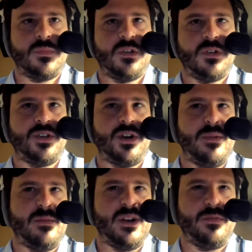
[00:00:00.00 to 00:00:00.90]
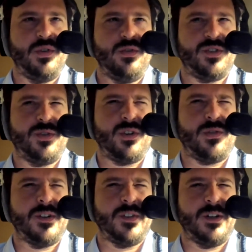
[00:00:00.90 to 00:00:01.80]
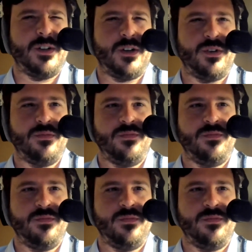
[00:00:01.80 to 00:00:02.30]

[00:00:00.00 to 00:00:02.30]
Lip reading: Sorry, Matt, my computer was going crazy. I didn't hear you.